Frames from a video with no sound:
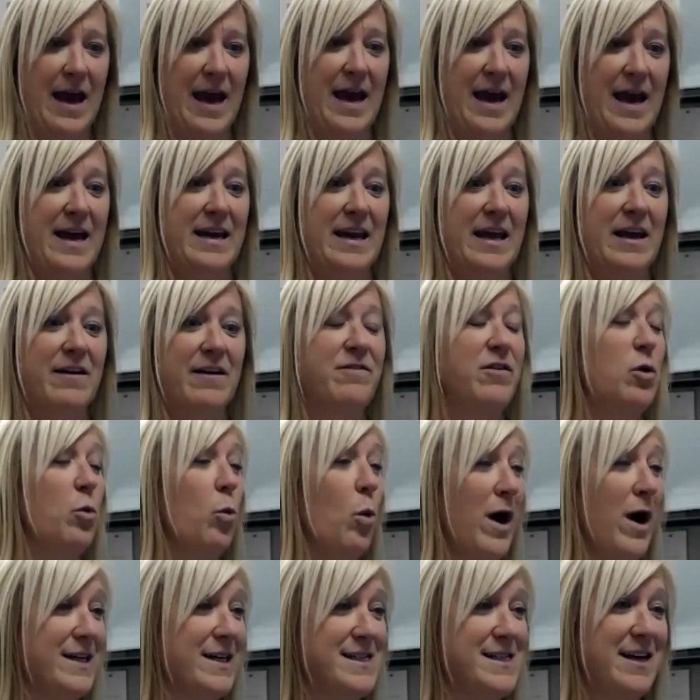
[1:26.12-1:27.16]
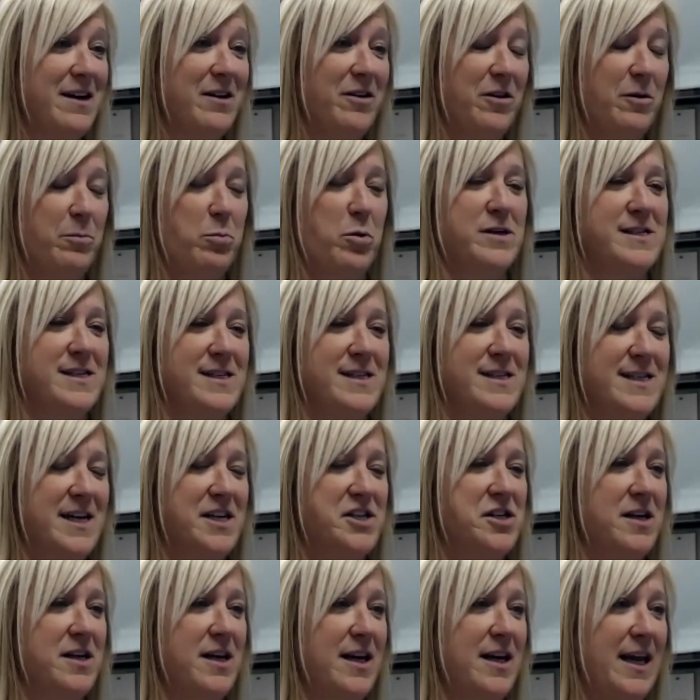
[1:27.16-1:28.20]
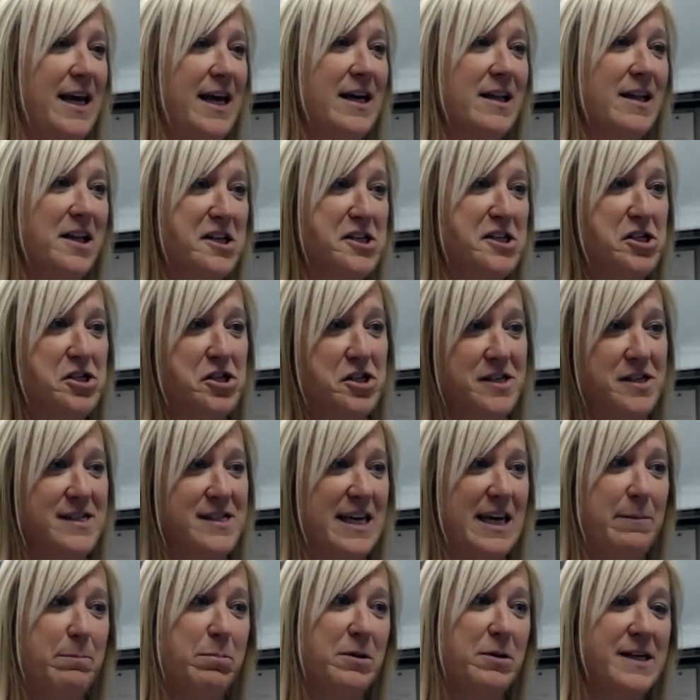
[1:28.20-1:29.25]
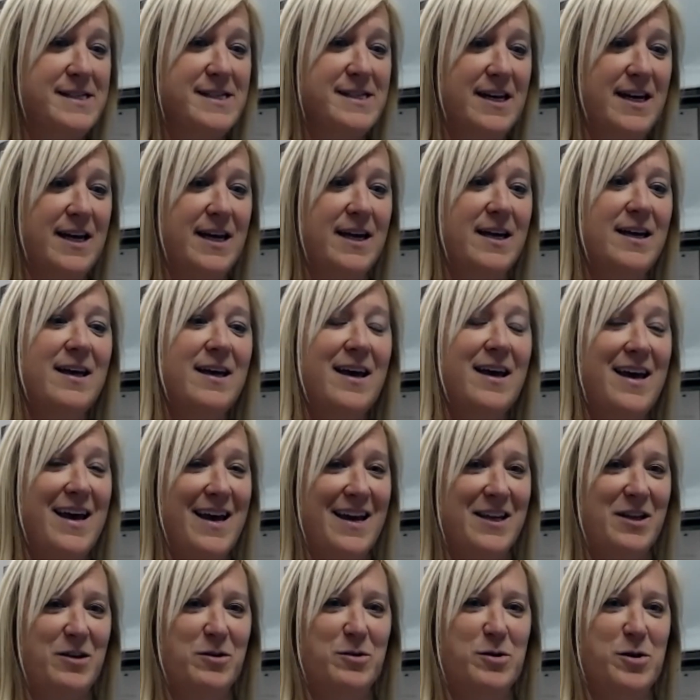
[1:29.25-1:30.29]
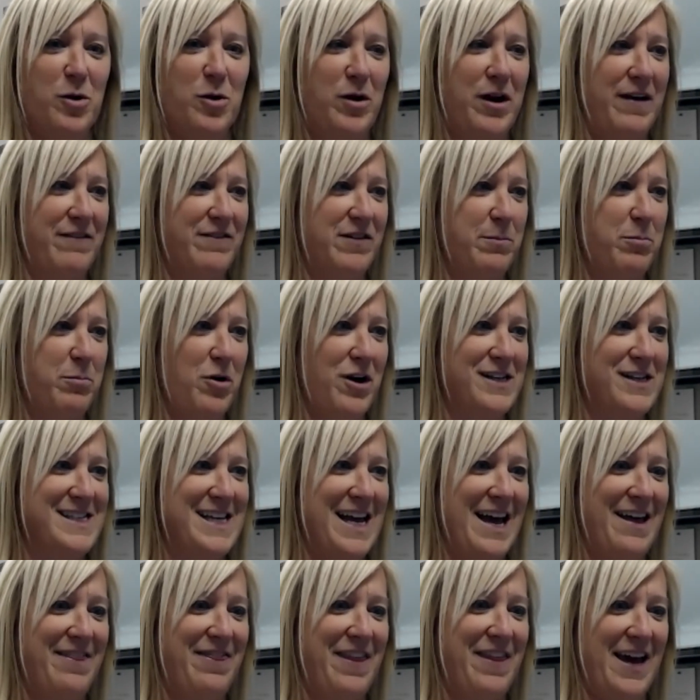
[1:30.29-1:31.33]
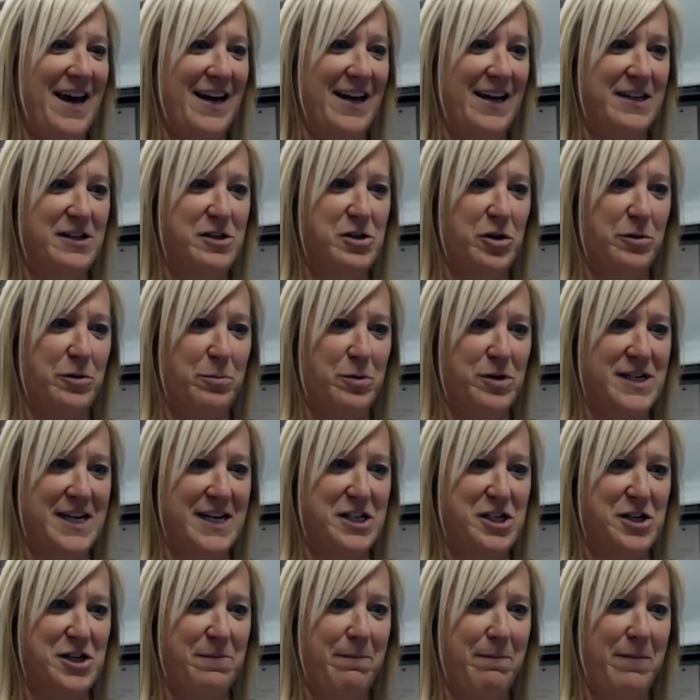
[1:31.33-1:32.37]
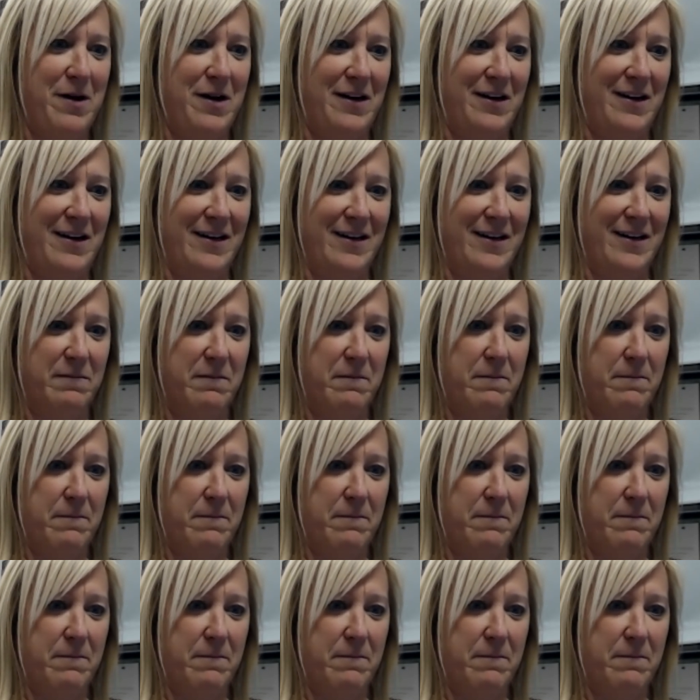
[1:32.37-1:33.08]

And if you want to hear the presentation in English, just keep listening. You don't have to press on that interpretation button.